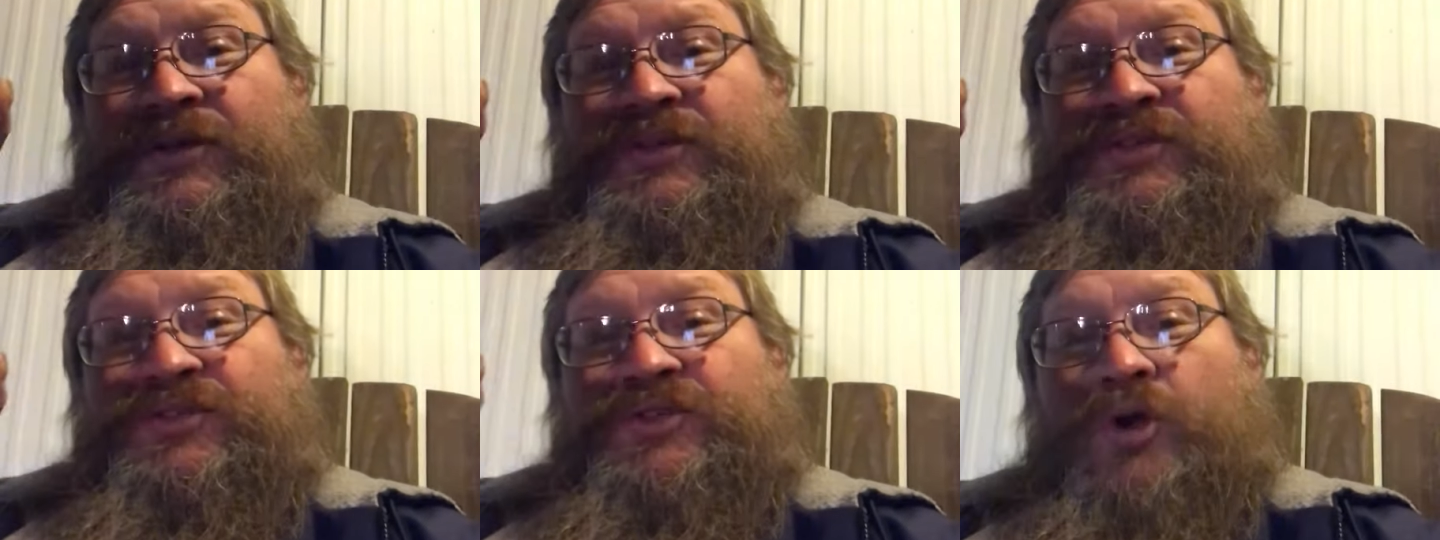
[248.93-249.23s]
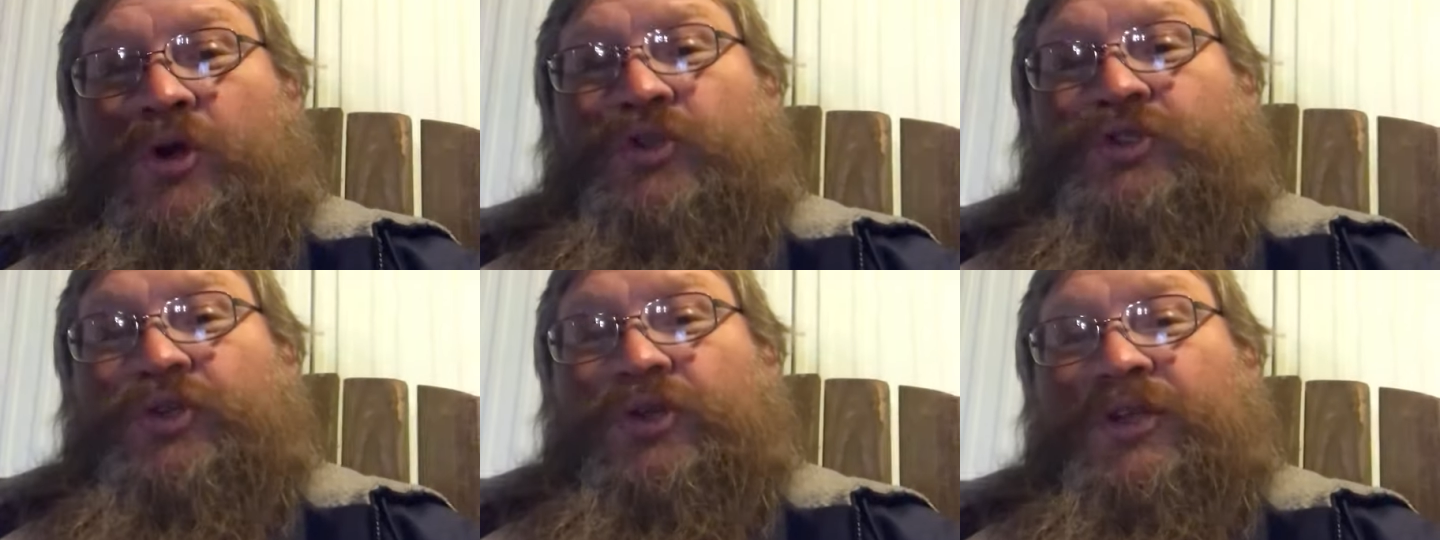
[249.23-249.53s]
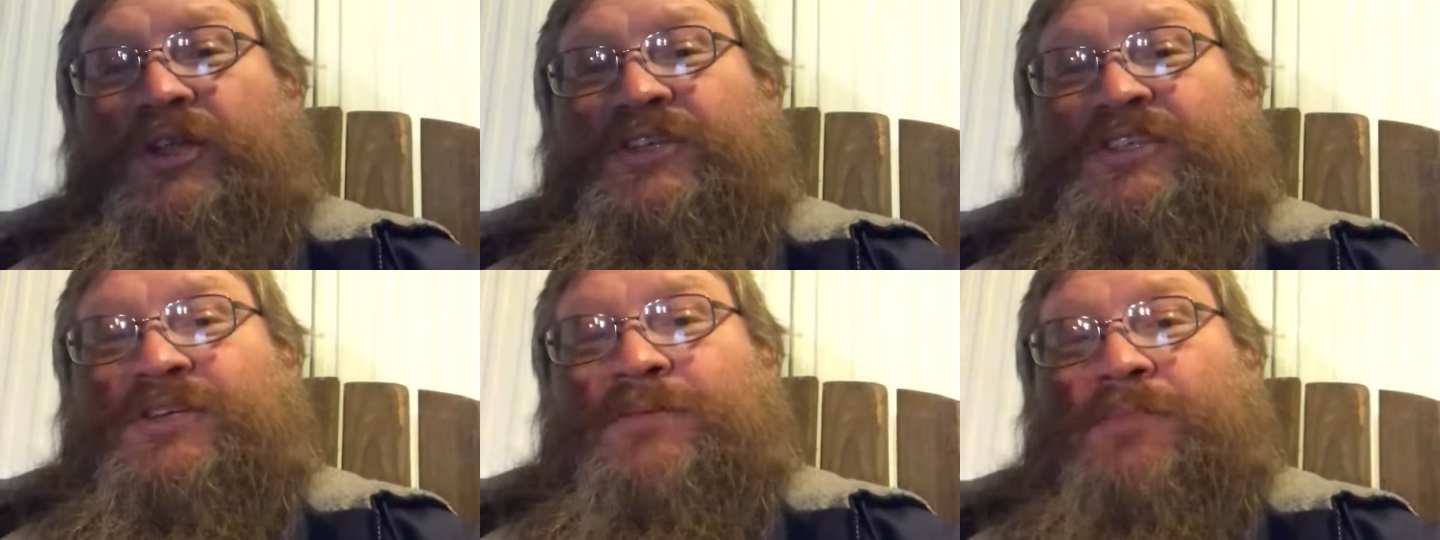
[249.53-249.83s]

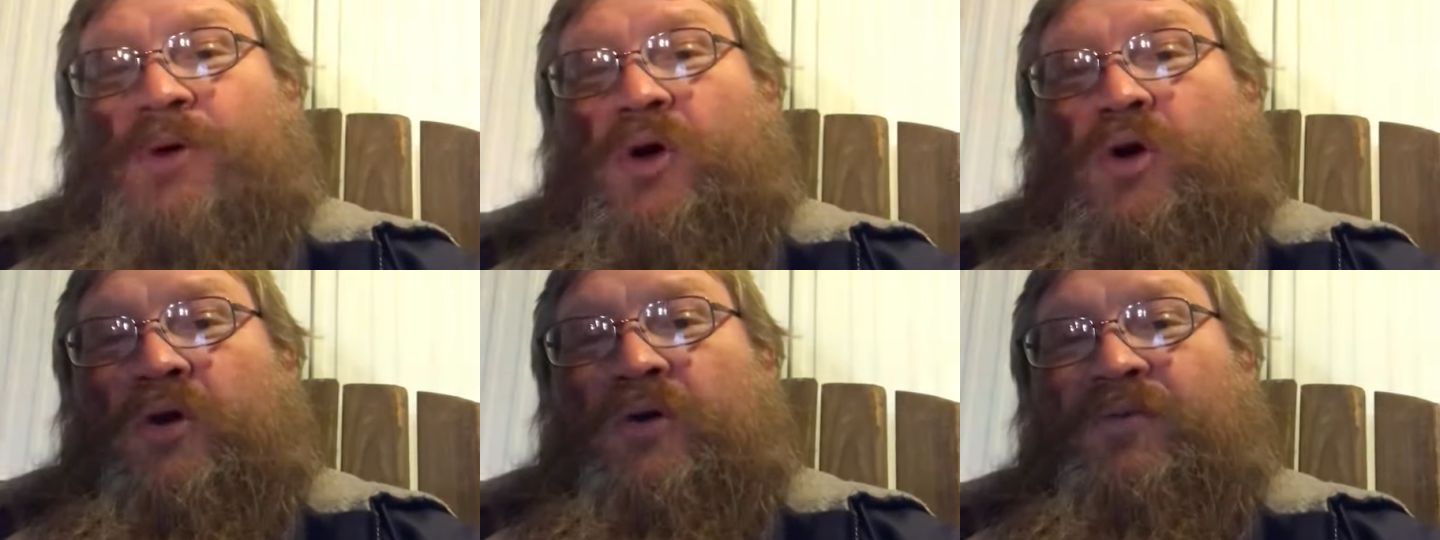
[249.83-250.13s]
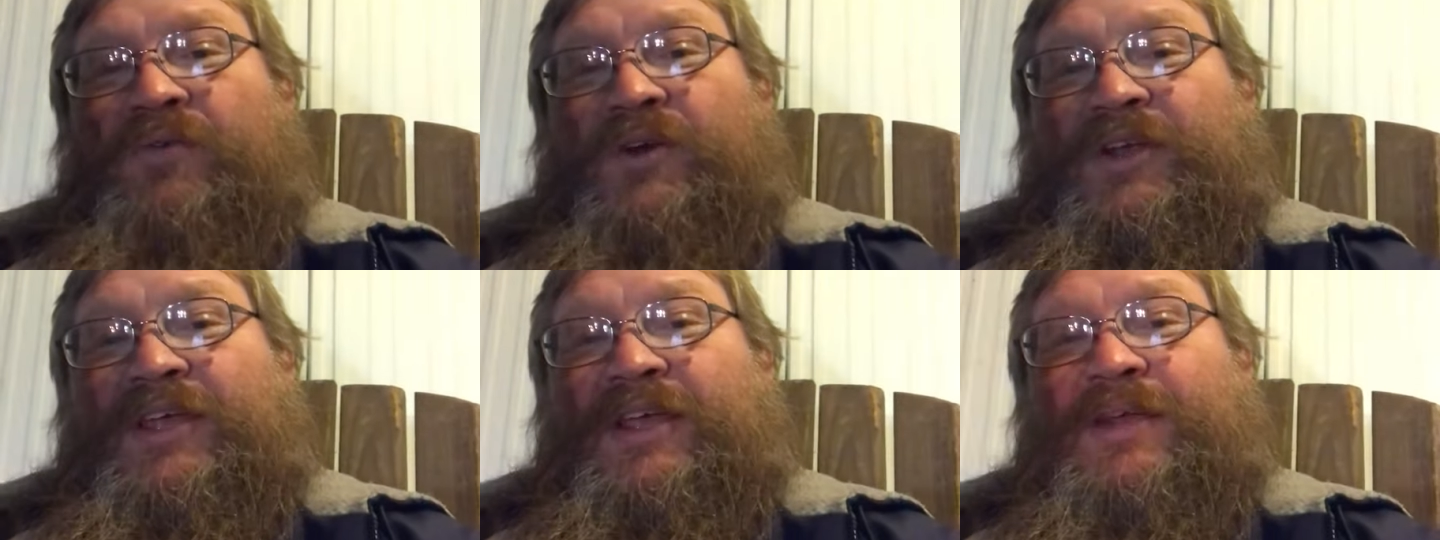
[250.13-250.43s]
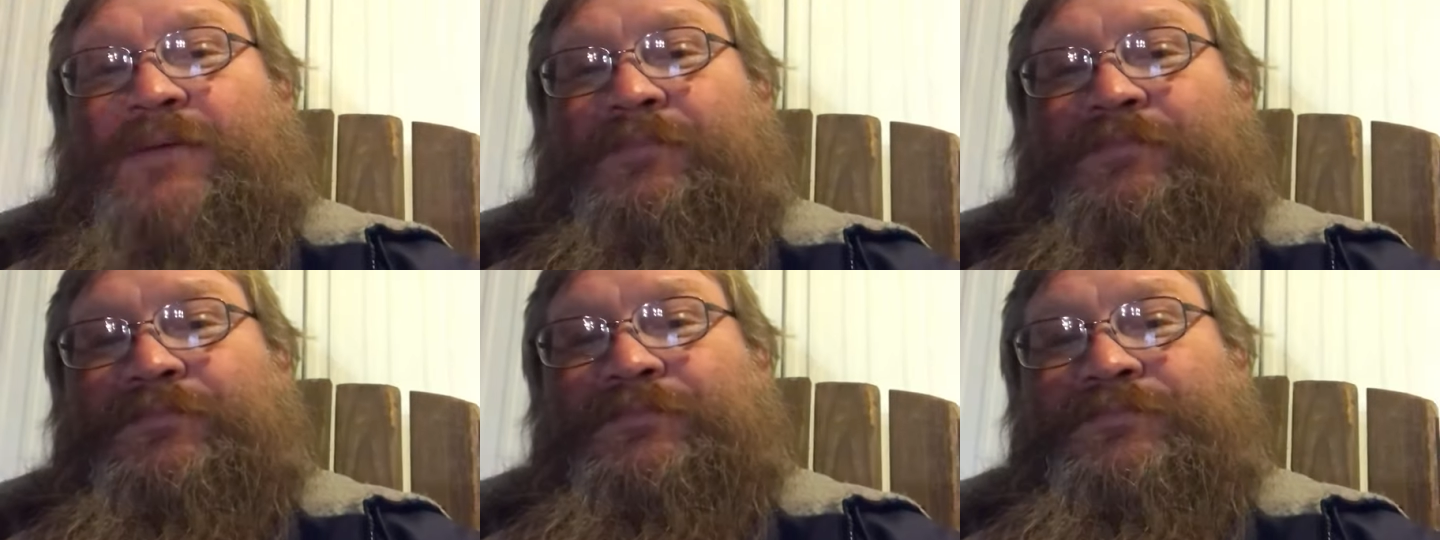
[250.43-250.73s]
socialism all over
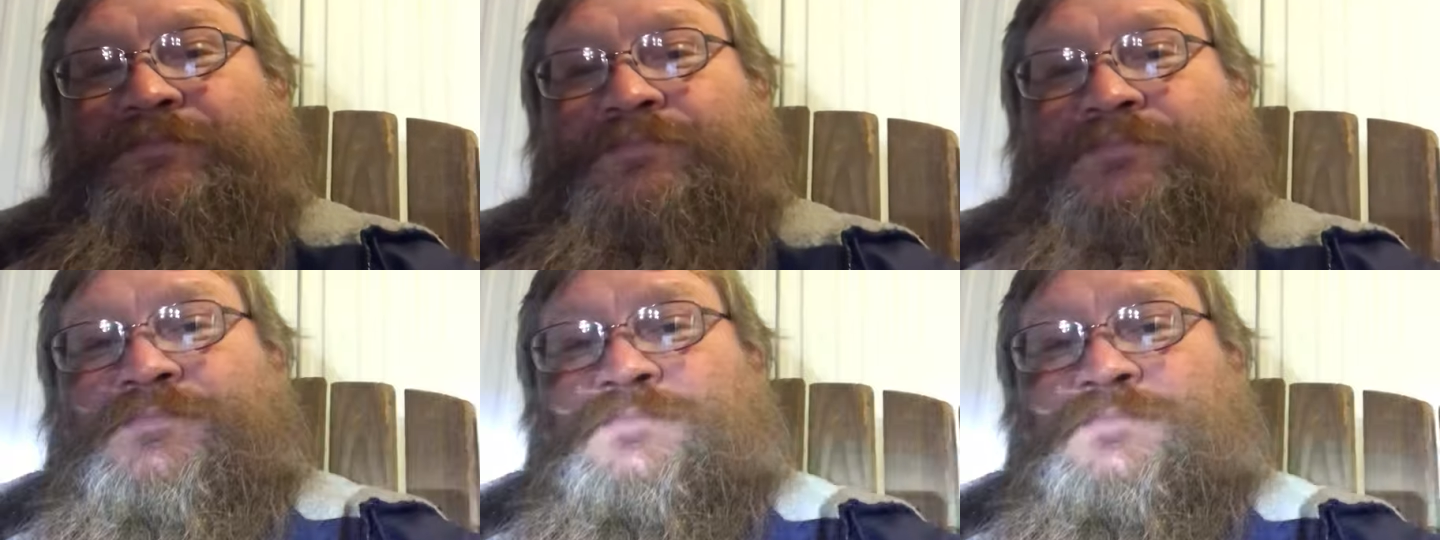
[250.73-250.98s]
again,